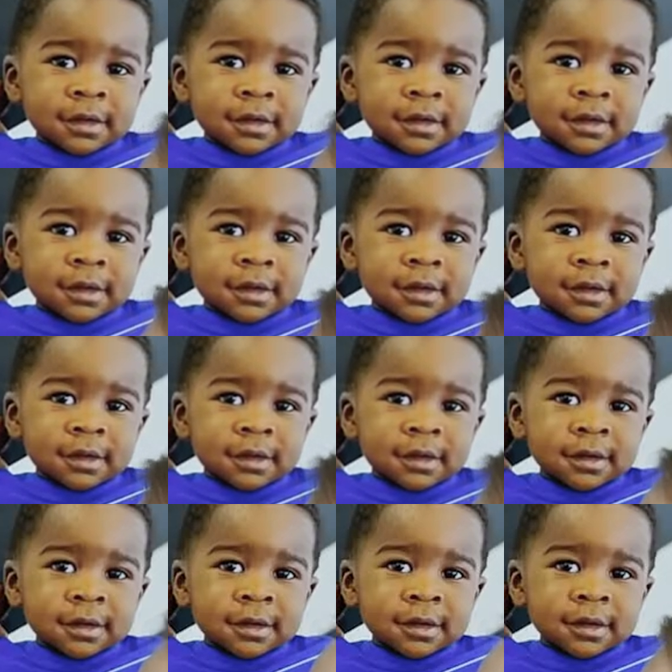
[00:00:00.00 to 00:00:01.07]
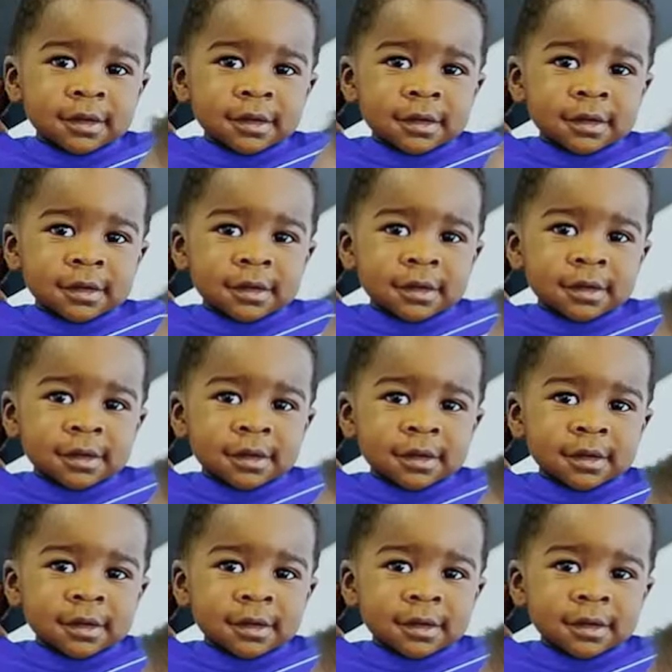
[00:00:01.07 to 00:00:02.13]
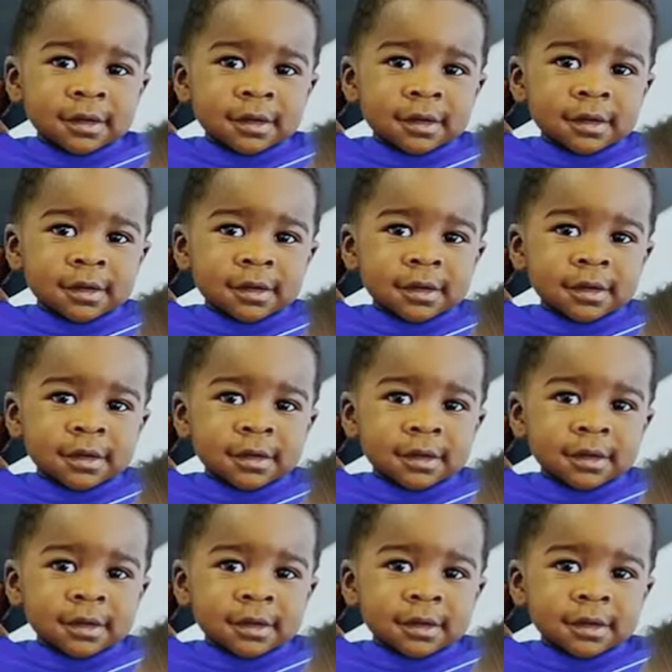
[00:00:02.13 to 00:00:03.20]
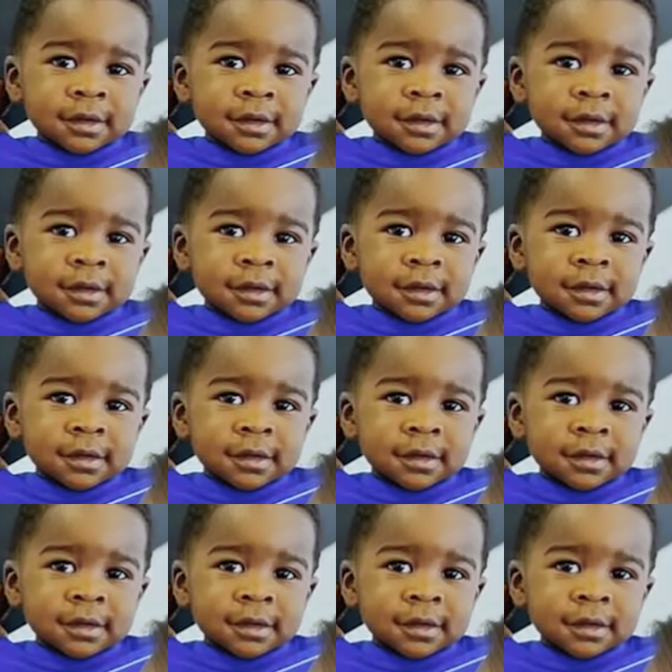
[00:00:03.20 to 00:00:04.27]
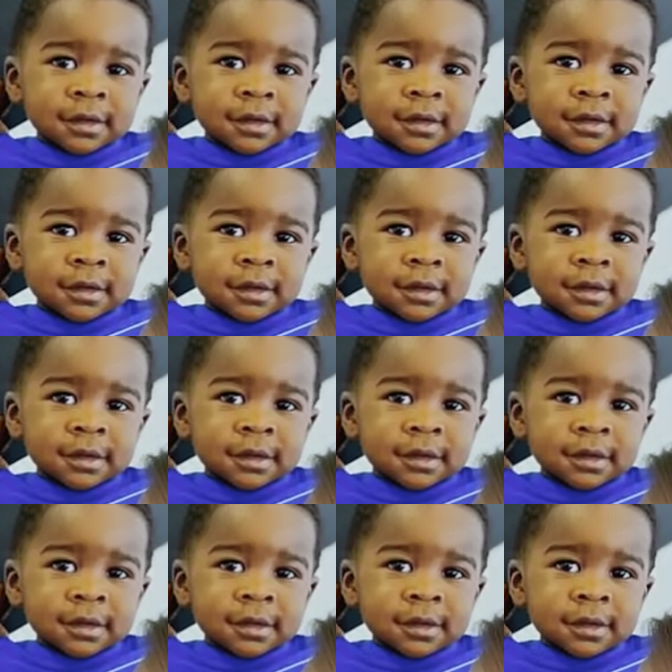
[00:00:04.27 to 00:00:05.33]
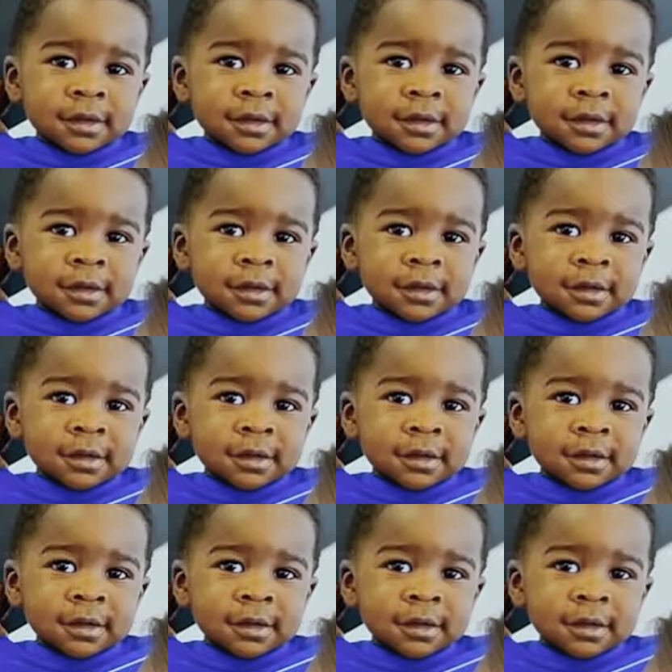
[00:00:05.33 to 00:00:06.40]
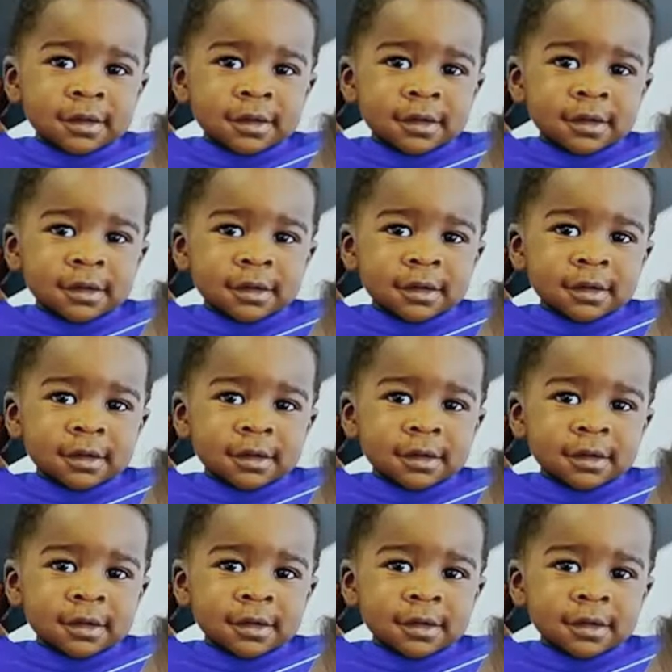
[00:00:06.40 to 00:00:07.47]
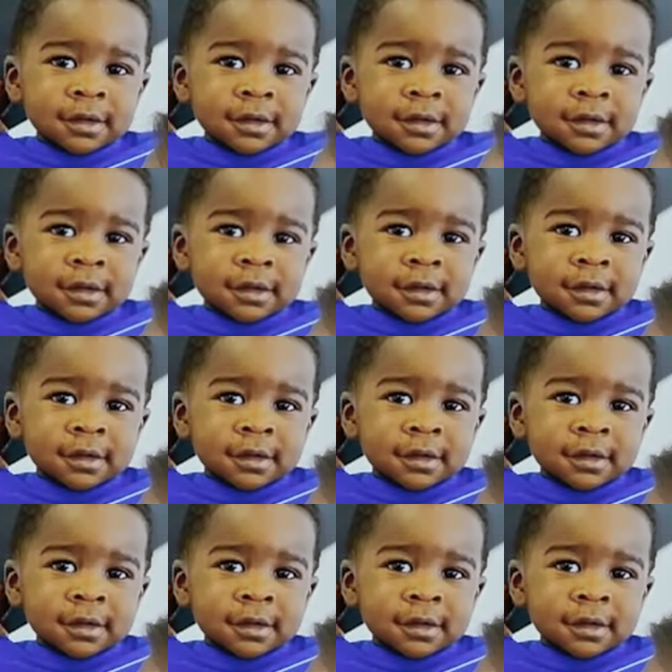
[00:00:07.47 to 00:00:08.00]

No words are spoken by the person on screen.